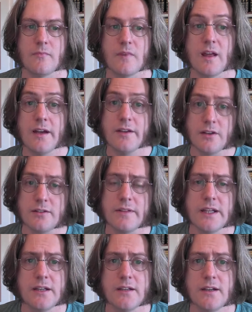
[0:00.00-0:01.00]
Hi y'all,
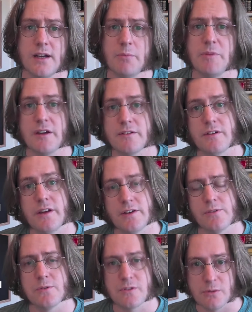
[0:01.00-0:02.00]
I'm Dr.
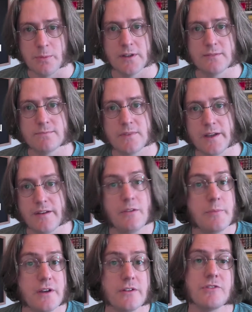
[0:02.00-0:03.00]
Andrew Cooper, and I'll
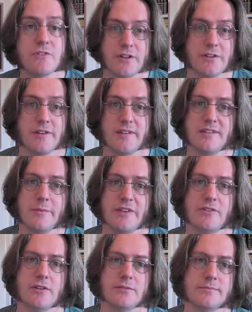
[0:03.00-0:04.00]
be your instructor this
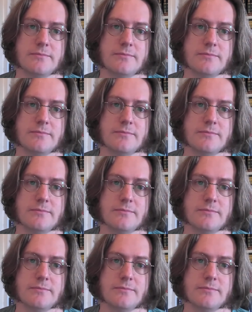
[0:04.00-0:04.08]
semester.